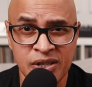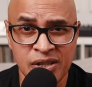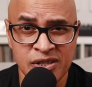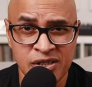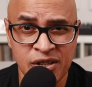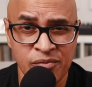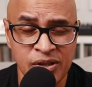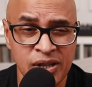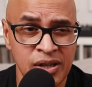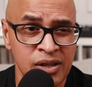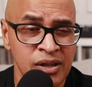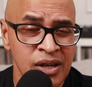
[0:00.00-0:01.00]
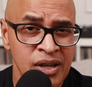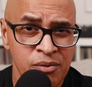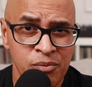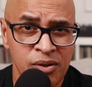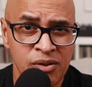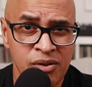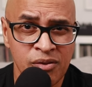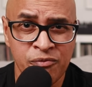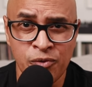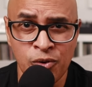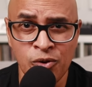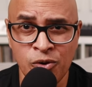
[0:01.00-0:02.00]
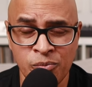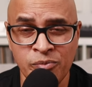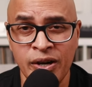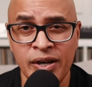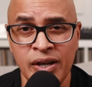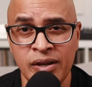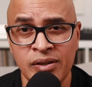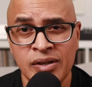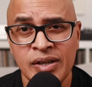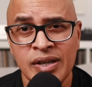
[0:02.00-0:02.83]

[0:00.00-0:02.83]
sensitivity with a 4 ohm rating.